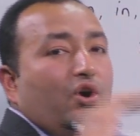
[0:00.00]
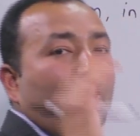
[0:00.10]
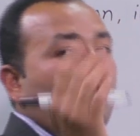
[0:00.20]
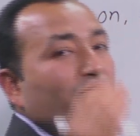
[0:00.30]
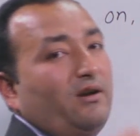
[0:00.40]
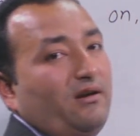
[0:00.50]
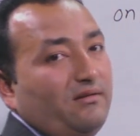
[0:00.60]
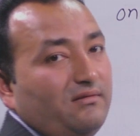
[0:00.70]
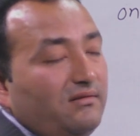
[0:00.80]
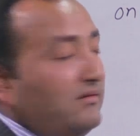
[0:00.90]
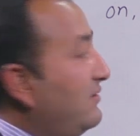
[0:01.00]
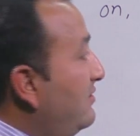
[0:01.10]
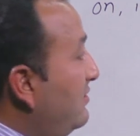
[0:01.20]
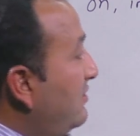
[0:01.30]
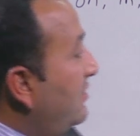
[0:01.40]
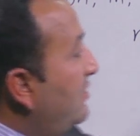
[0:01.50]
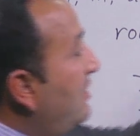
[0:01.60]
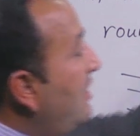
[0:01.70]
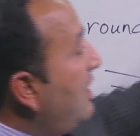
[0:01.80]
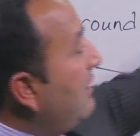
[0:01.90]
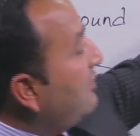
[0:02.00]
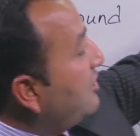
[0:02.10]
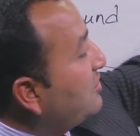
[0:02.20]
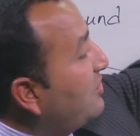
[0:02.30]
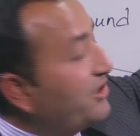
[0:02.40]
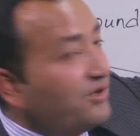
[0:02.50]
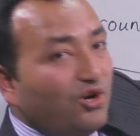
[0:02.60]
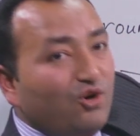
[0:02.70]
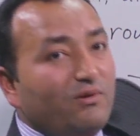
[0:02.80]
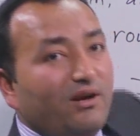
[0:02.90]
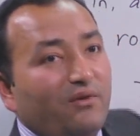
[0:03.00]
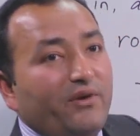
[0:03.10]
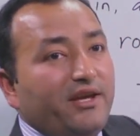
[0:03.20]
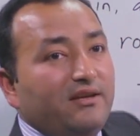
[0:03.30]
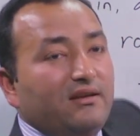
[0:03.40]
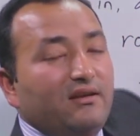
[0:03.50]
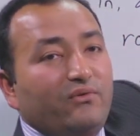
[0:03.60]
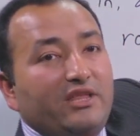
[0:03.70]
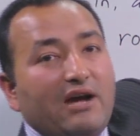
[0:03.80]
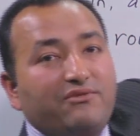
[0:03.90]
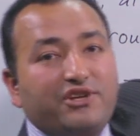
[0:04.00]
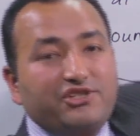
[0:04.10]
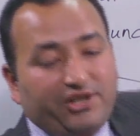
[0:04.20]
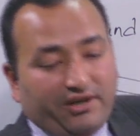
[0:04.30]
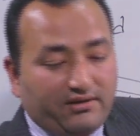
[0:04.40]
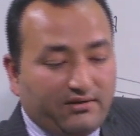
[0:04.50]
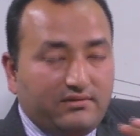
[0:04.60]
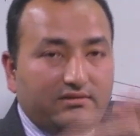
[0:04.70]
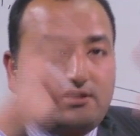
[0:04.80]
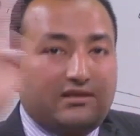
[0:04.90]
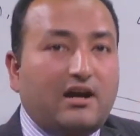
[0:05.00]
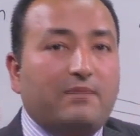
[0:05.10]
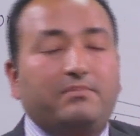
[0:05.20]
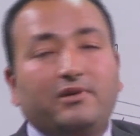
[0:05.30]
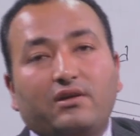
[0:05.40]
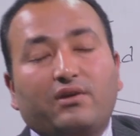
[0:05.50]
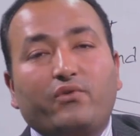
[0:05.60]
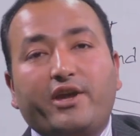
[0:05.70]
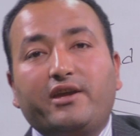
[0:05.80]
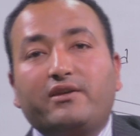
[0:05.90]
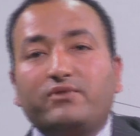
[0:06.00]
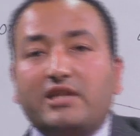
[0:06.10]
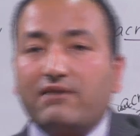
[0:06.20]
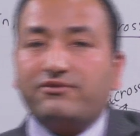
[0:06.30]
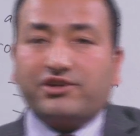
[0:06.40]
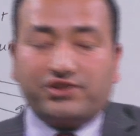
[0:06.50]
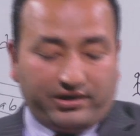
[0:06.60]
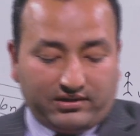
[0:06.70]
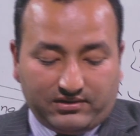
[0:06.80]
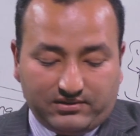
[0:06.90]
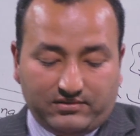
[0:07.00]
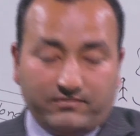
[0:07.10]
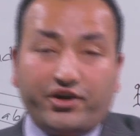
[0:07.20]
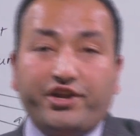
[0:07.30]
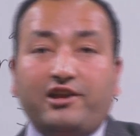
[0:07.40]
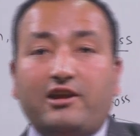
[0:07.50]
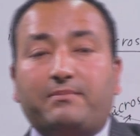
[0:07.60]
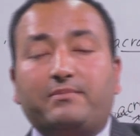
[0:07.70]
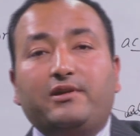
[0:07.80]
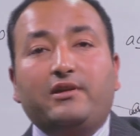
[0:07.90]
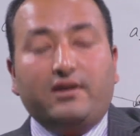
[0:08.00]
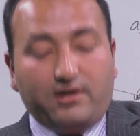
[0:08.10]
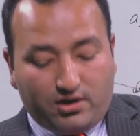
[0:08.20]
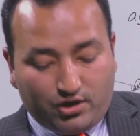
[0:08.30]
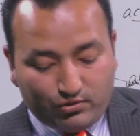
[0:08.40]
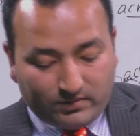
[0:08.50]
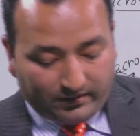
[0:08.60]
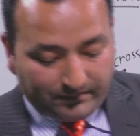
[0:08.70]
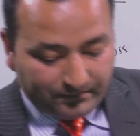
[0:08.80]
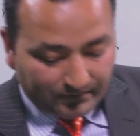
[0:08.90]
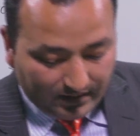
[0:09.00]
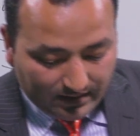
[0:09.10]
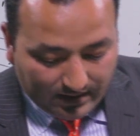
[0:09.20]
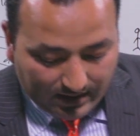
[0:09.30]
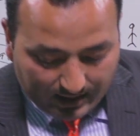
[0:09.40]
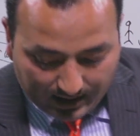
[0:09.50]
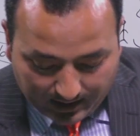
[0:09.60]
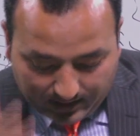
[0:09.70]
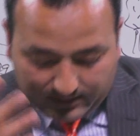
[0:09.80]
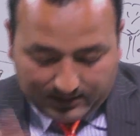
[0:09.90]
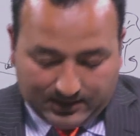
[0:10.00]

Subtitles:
over. I've already told you, over, going without touching. Just up, going without touching. Vertically up, over. And